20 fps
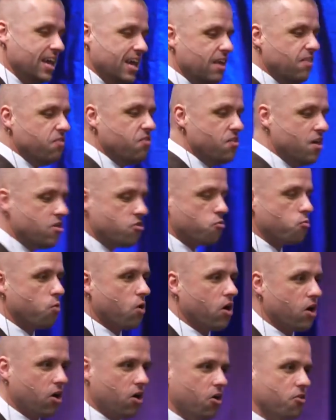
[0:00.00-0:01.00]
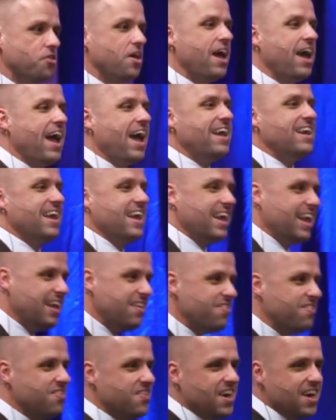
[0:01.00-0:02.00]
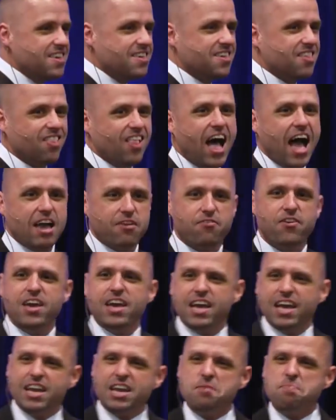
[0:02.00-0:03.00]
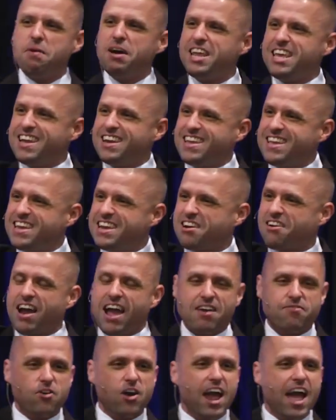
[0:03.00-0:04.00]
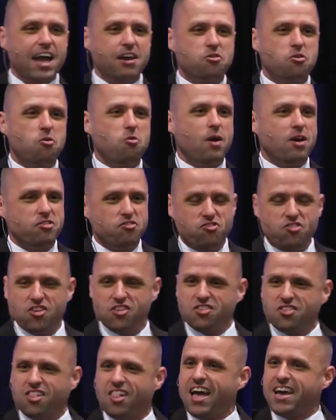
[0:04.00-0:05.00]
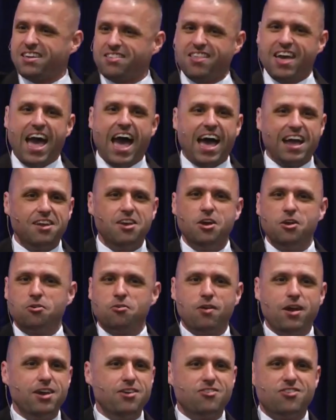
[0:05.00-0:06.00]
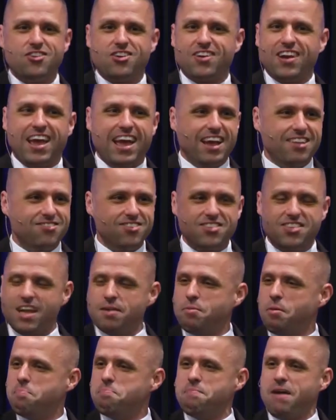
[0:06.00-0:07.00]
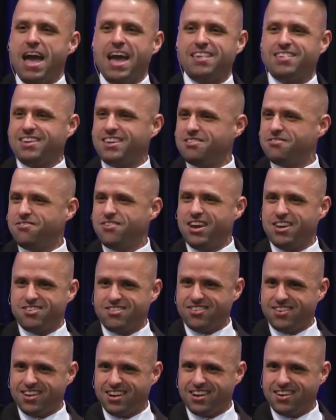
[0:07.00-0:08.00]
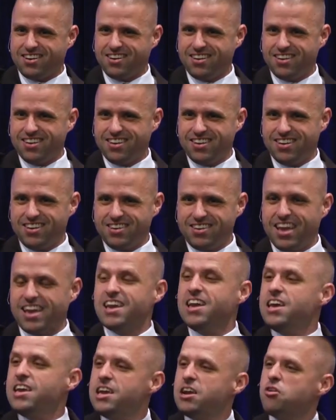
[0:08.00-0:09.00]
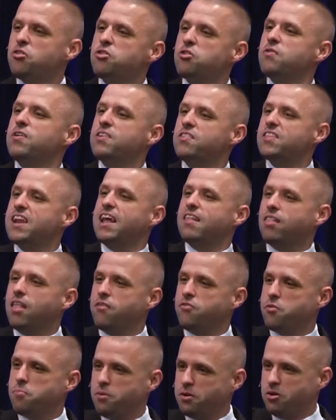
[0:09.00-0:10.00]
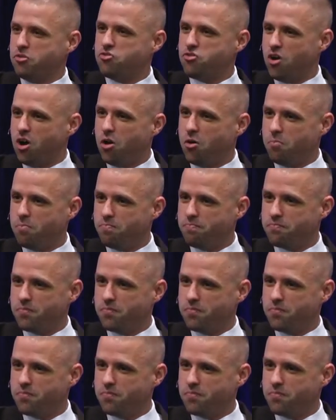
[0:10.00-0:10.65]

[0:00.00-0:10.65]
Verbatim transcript: in this world and in this life. Anybody in here ever had questions like that? Raise your hand. Just time a mass confession here. Okay, here's the reason that I love the book of Job.